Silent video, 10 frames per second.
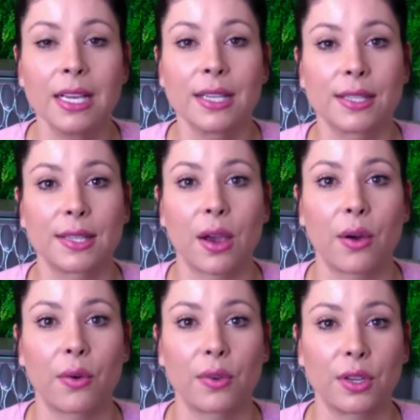
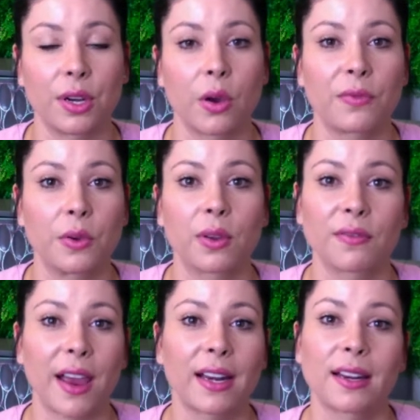So, if you can
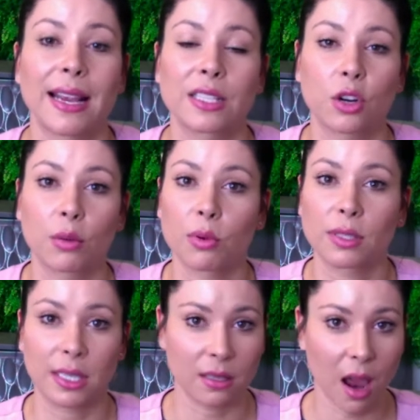find a nice herbal
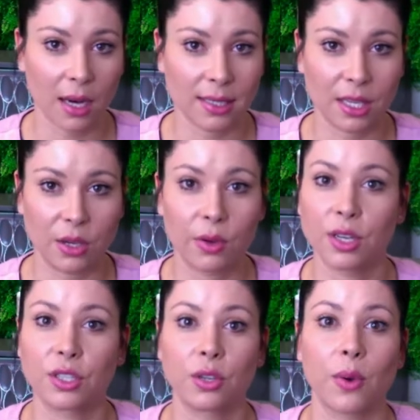detox that you
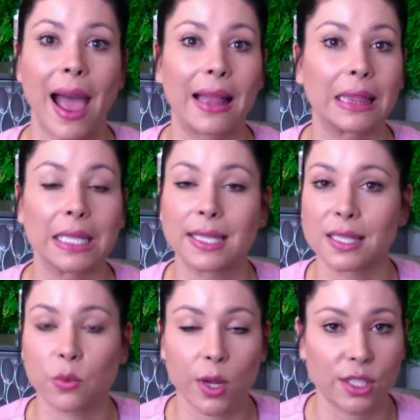can do at
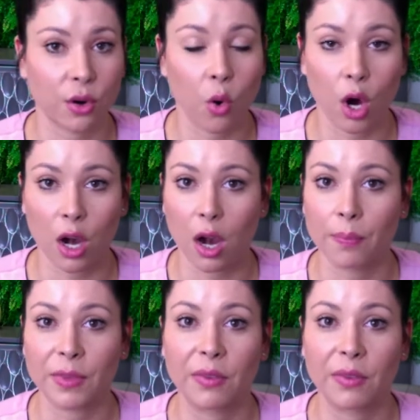least once a quarter,